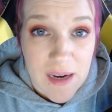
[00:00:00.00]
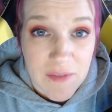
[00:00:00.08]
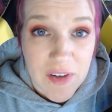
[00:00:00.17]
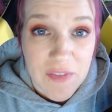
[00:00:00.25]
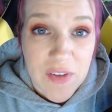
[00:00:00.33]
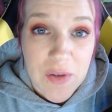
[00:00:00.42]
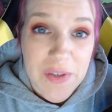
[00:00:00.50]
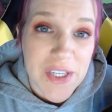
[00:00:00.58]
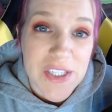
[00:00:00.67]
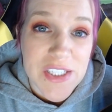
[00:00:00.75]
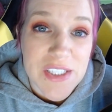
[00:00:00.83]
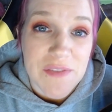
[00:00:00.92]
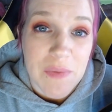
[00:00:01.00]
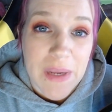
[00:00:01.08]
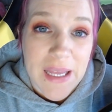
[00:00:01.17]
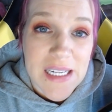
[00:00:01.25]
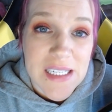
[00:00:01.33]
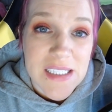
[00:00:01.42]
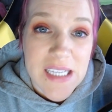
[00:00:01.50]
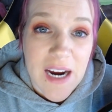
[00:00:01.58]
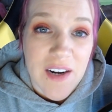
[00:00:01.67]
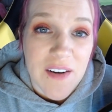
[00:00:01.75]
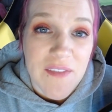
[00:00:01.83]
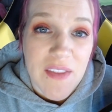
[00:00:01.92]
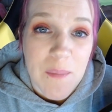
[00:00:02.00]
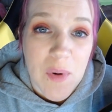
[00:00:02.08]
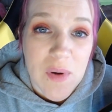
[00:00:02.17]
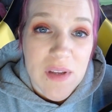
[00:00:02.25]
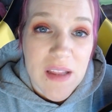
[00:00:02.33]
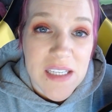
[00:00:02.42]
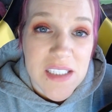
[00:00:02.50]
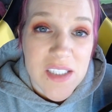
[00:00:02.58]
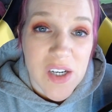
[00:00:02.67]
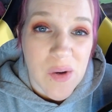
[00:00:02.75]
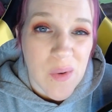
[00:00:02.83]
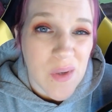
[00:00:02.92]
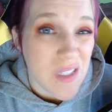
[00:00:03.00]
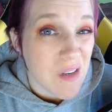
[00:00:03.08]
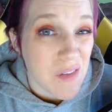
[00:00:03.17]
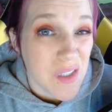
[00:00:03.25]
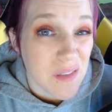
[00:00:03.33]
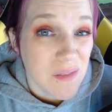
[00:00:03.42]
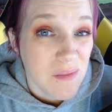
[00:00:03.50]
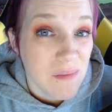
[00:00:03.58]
every few years if we get tired of them or they start going downhill.